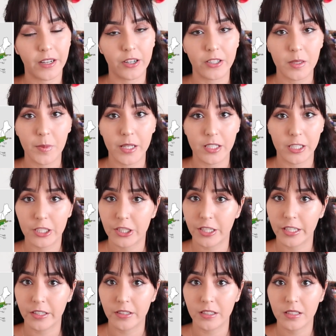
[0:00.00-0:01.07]
aerospace
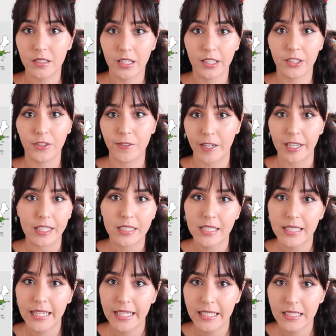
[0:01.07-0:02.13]
engineers in the United
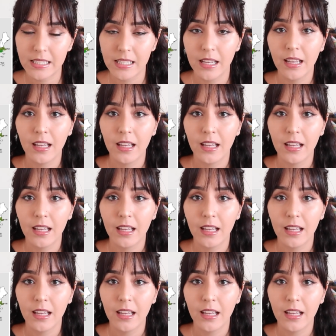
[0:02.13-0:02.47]
States.